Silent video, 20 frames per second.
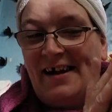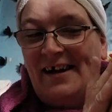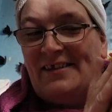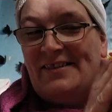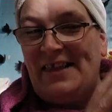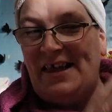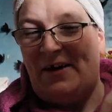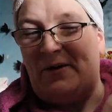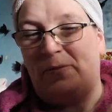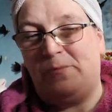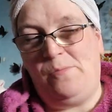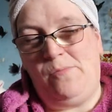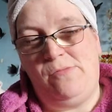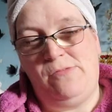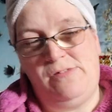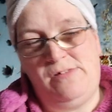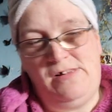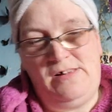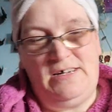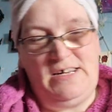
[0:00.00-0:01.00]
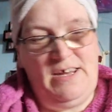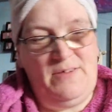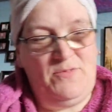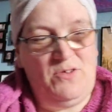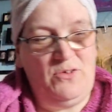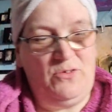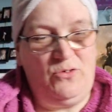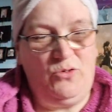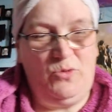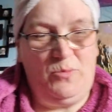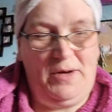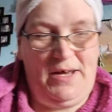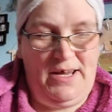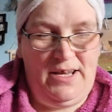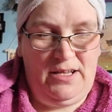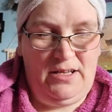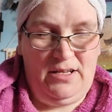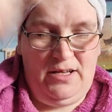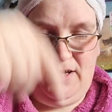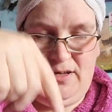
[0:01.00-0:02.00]
Now, if you saw
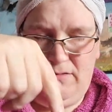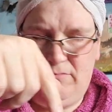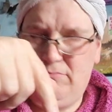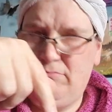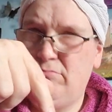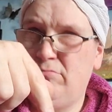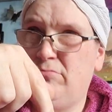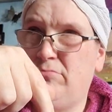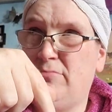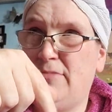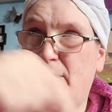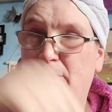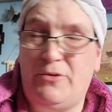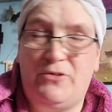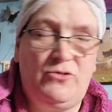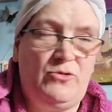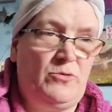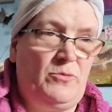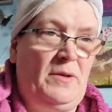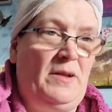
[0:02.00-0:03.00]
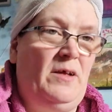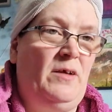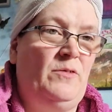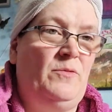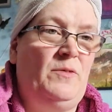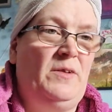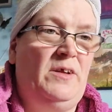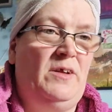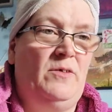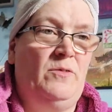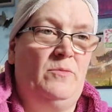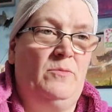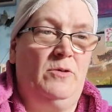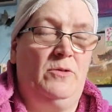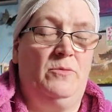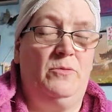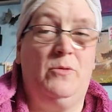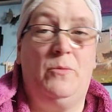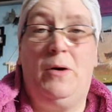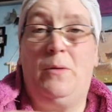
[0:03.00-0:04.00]
my, pretty sure it was my last video,
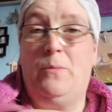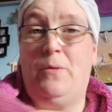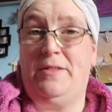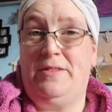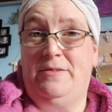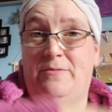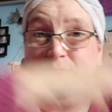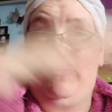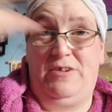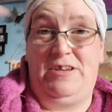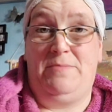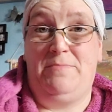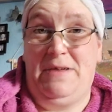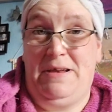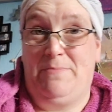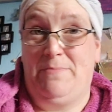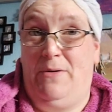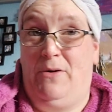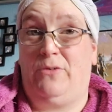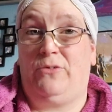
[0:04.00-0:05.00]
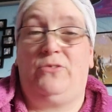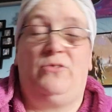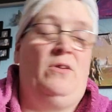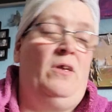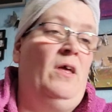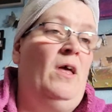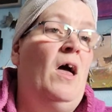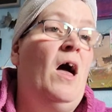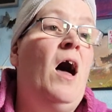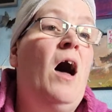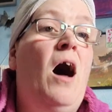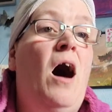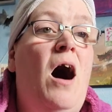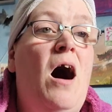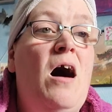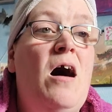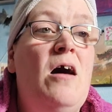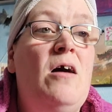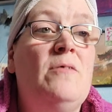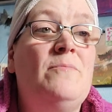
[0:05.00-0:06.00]
well, the one with the really big box,
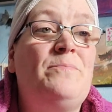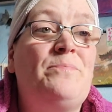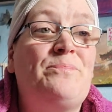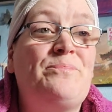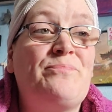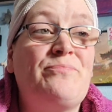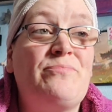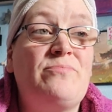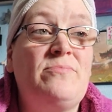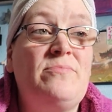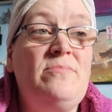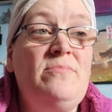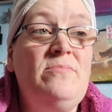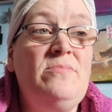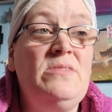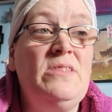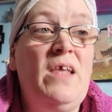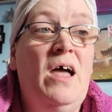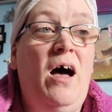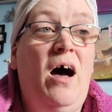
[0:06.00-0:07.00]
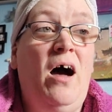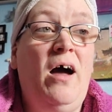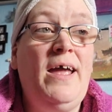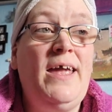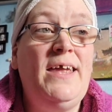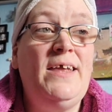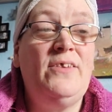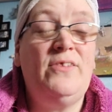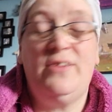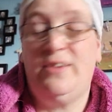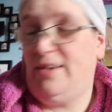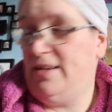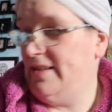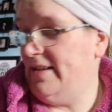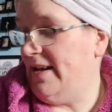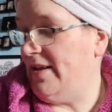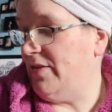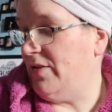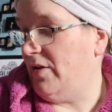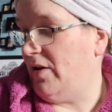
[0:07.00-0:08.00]
I said in
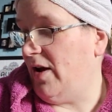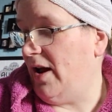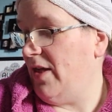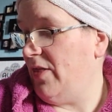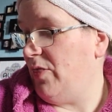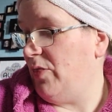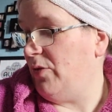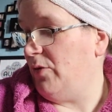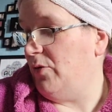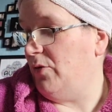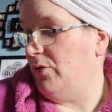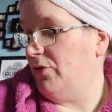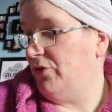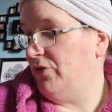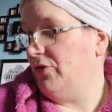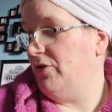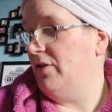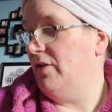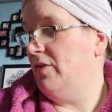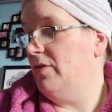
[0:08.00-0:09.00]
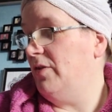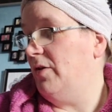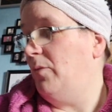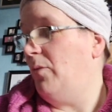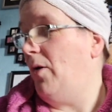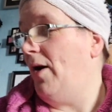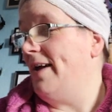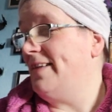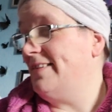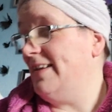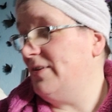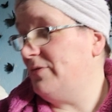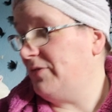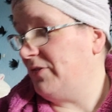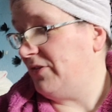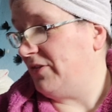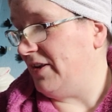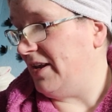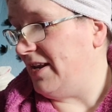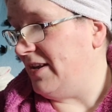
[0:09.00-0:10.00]
that I thought that what I did
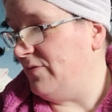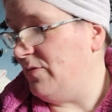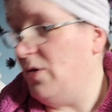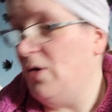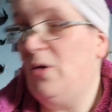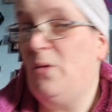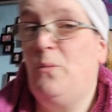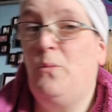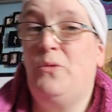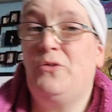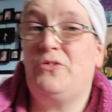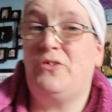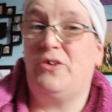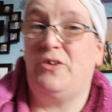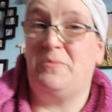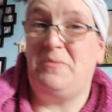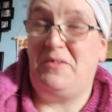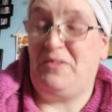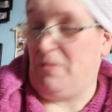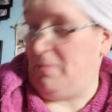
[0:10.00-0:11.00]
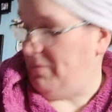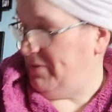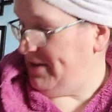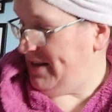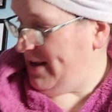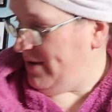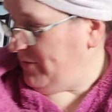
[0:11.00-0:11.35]
receive was going to be something